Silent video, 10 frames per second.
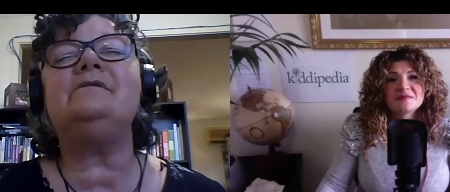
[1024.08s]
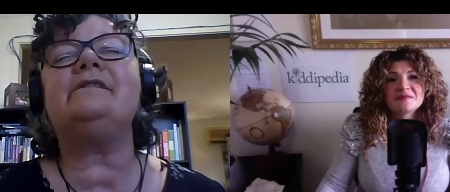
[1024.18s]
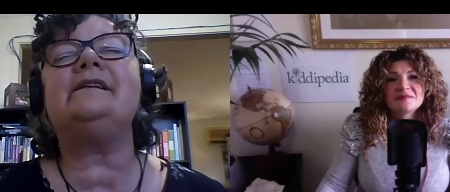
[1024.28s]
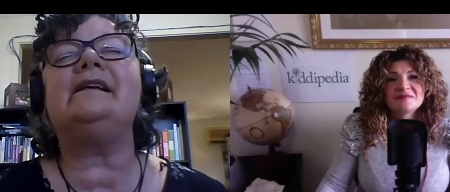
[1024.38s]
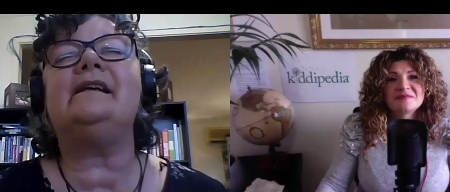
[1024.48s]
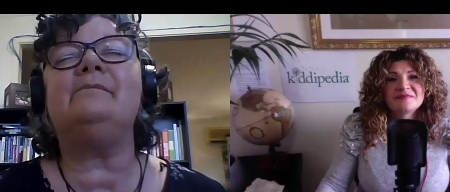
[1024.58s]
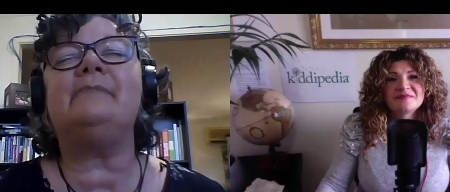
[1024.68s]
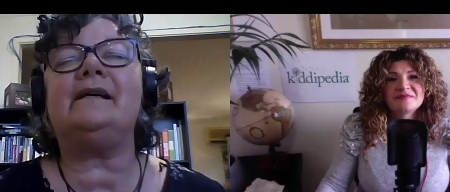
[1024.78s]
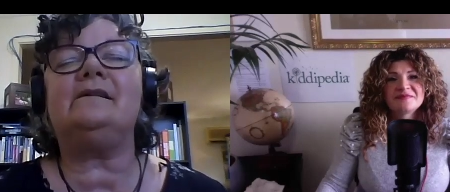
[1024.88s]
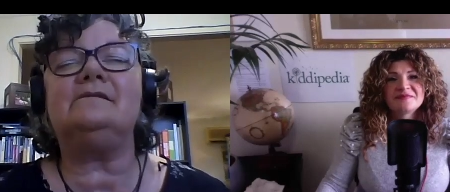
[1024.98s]
Speaker 1: thinking back
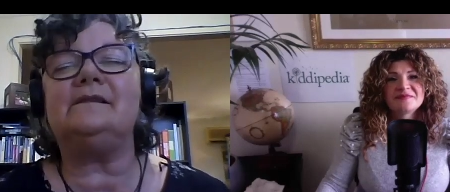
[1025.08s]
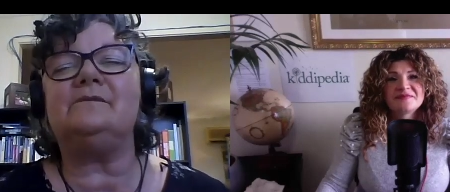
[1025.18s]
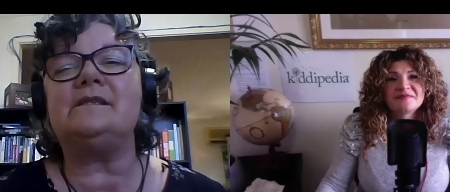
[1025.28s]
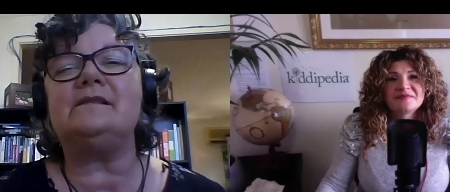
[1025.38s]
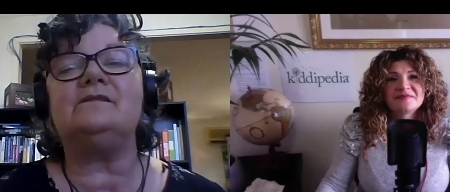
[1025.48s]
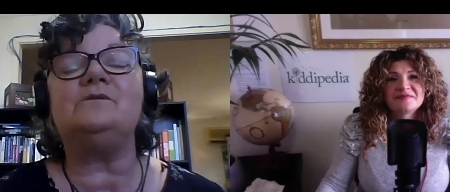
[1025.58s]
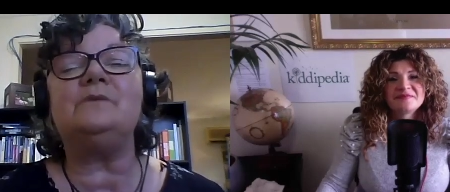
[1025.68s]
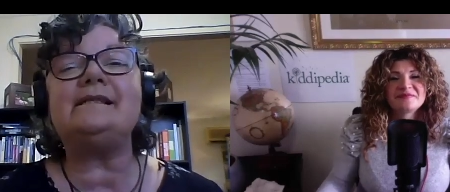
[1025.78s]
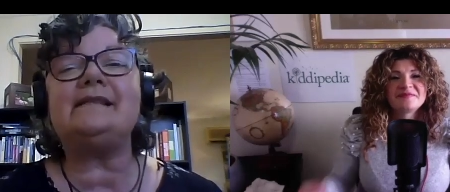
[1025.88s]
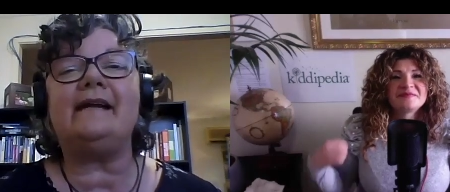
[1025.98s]
on it, was I always
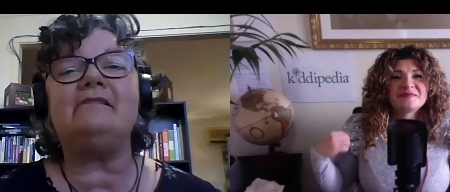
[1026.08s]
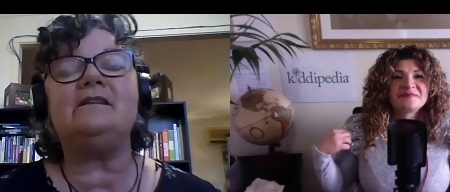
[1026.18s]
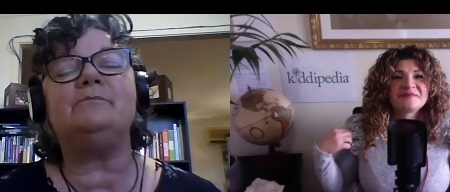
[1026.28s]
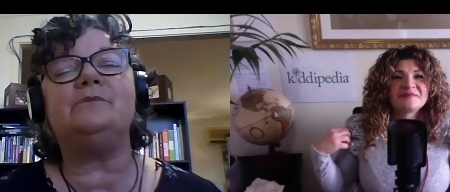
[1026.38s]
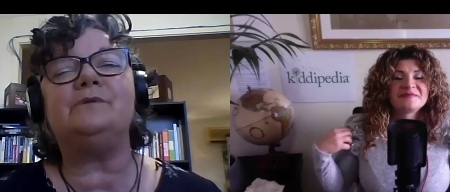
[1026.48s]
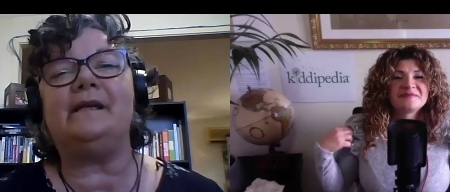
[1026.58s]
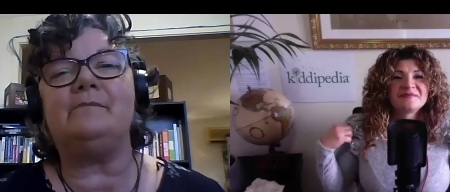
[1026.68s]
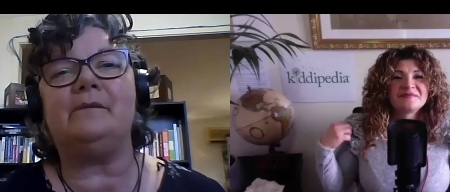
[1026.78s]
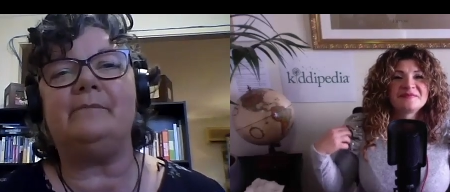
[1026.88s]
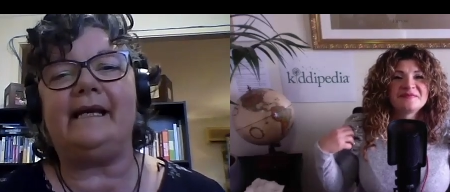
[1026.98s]
carried a book in my
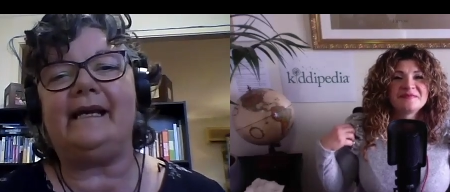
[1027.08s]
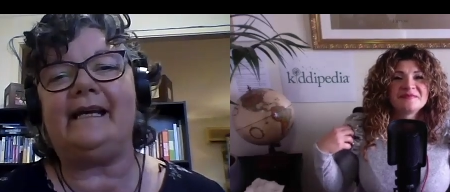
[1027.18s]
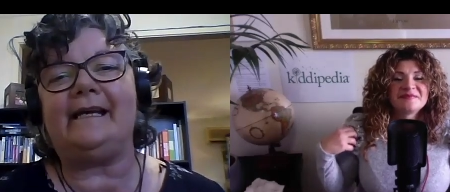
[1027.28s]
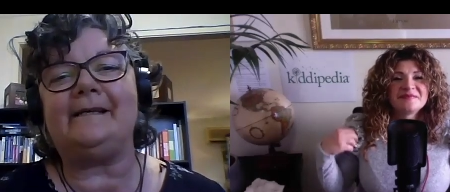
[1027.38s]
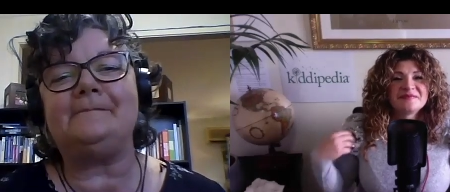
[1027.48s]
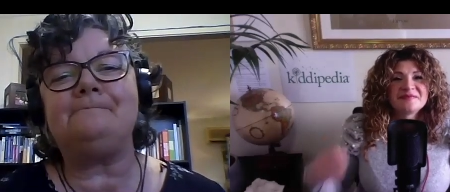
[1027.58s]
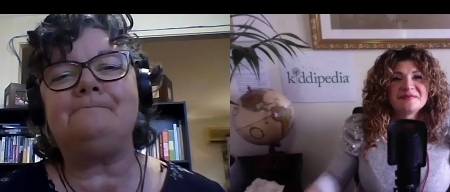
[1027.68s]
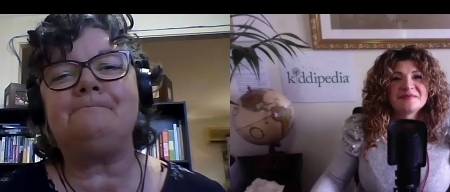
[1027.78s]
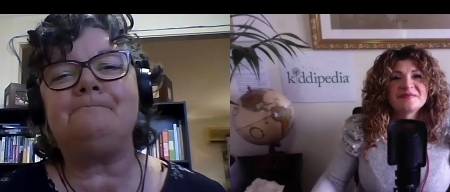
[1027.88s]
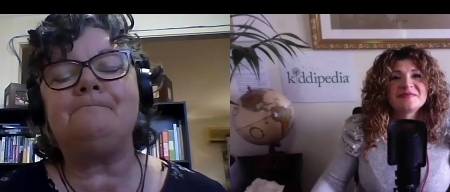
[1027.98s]
bag.
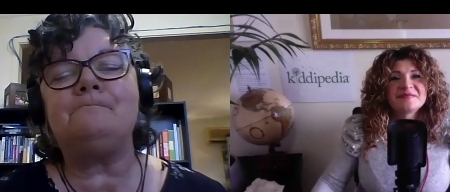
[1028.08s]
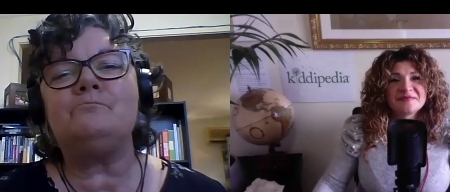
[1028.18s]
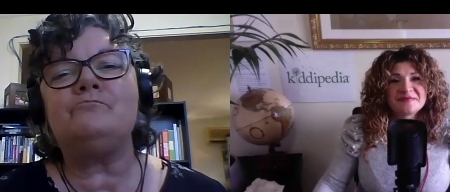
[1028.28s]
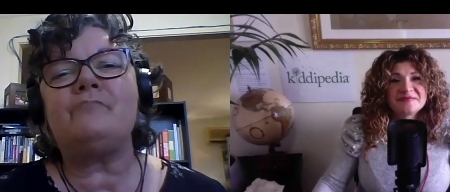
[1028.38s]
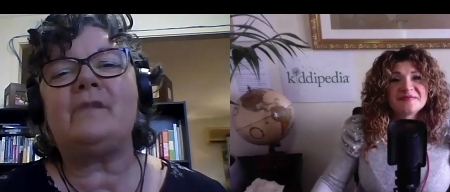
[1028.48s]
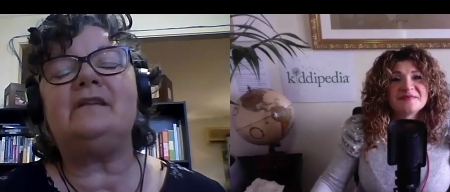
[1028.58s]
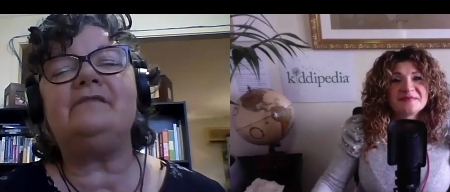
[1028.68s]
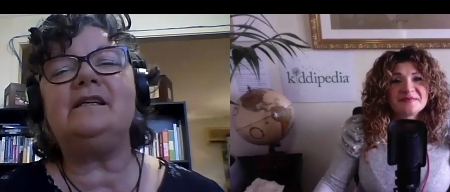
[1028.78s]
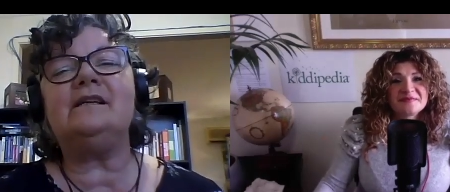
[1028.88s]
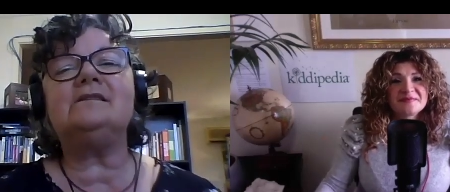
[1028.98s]
And if the
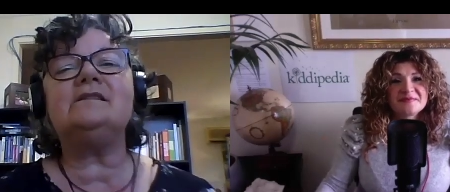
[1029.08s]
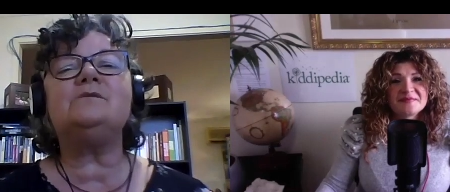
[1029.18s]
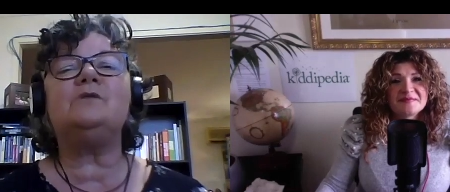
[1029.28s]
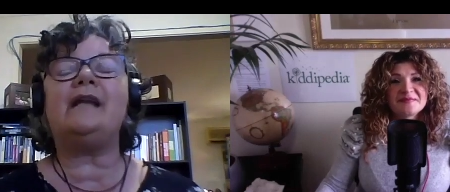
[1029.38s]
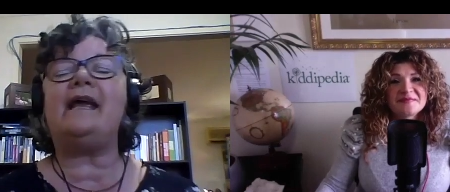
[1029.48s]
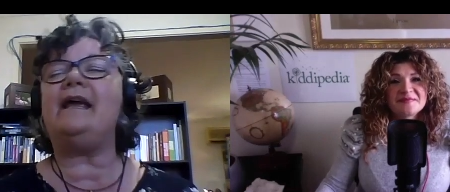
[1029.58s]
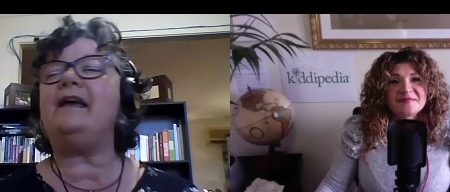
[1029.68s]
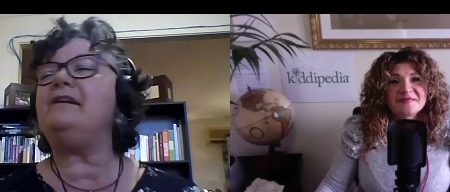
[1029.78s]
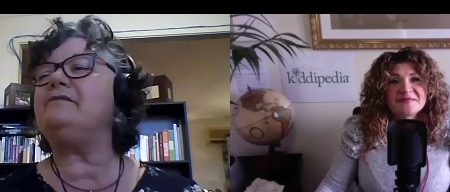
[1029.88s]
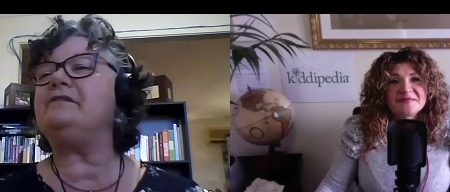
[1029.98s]
youngest one ever
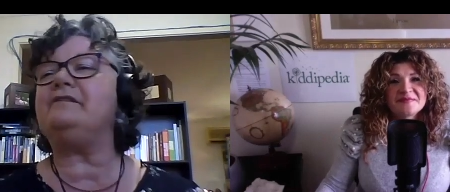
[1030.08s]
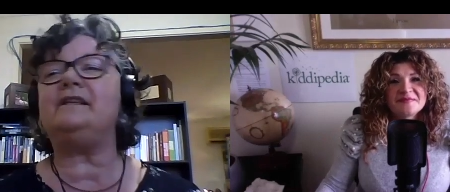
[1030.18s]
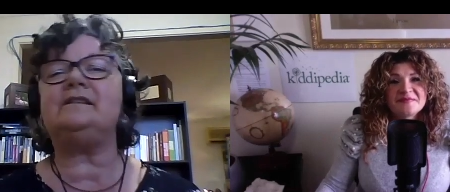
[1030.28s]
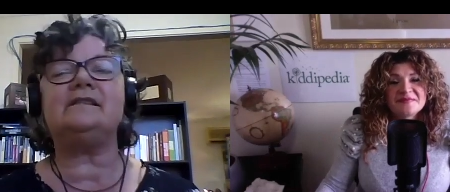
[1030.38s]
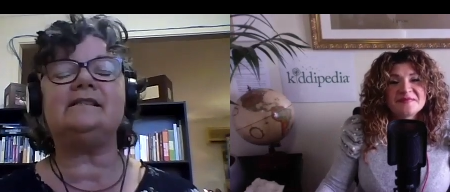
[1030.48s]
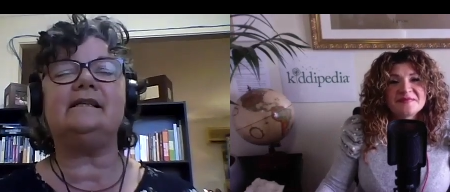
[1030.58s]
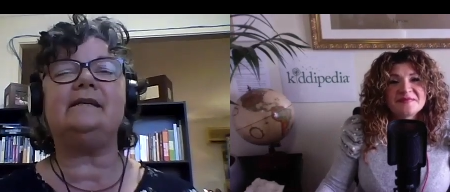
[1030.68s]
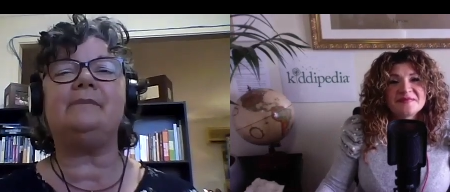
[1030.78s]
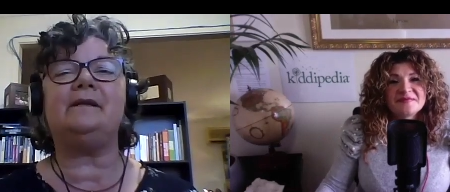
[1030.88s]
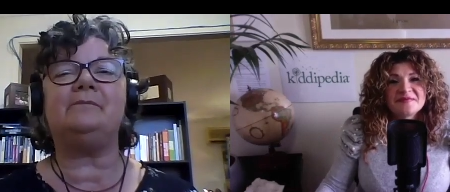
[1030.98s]
fell asleep in the
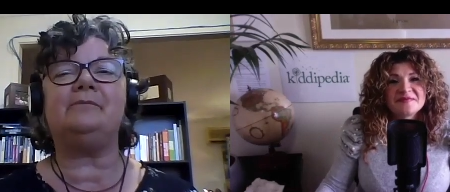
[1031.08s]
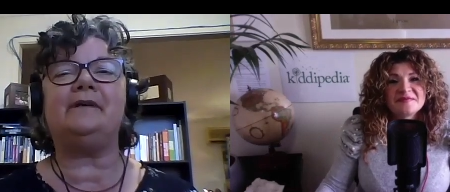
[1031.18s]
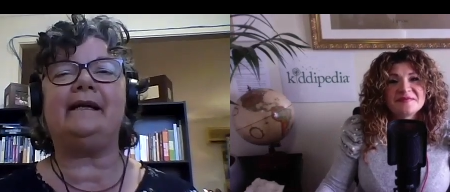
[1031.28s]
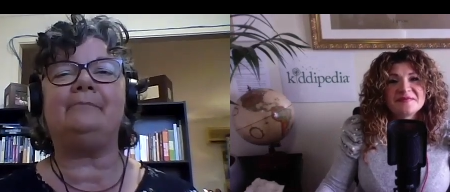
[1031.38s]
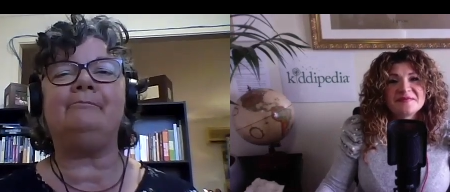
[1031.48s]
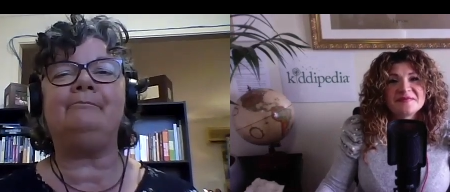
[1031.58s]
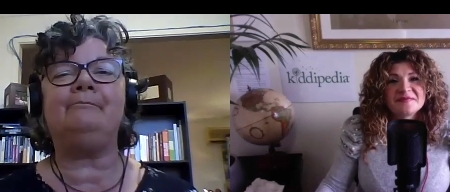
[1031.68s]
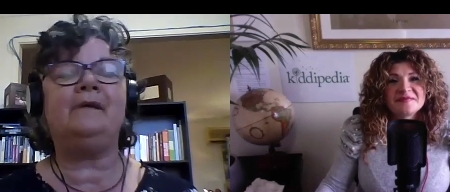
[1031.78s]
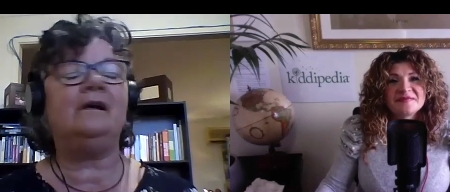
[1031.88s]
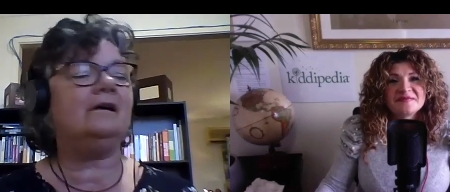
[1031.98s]
pram,
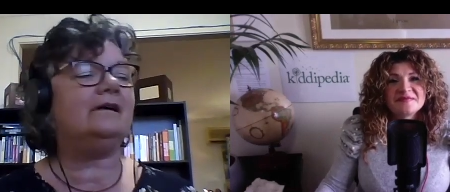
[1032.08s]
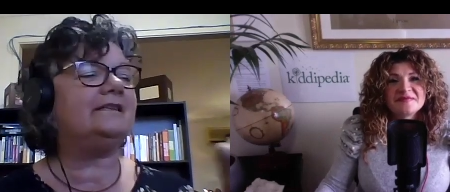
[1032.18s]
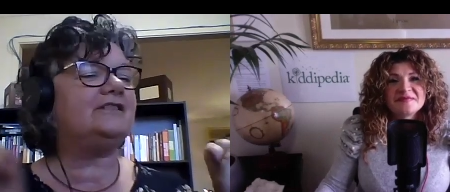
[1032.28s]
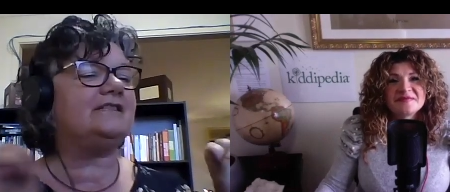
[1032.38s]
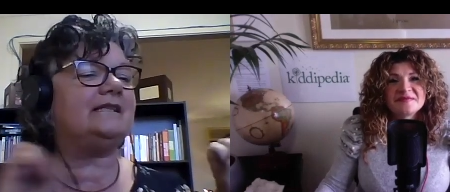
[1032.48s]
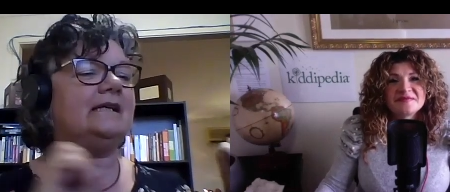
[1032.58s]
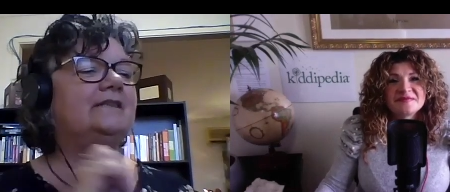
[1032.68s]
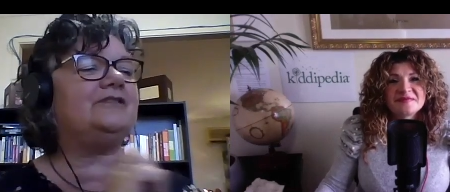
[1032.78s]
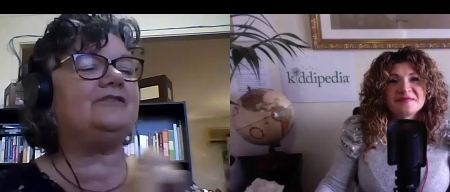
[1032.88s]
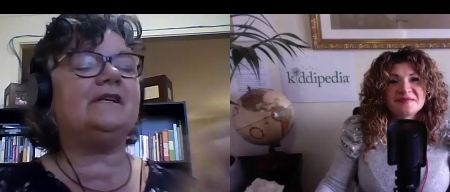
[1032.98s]
I just headed
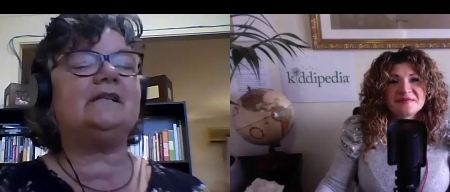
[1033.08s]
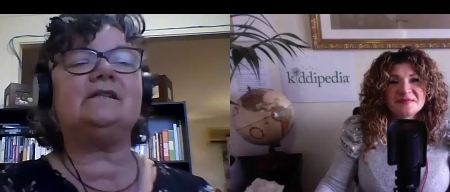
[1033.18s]
straight to the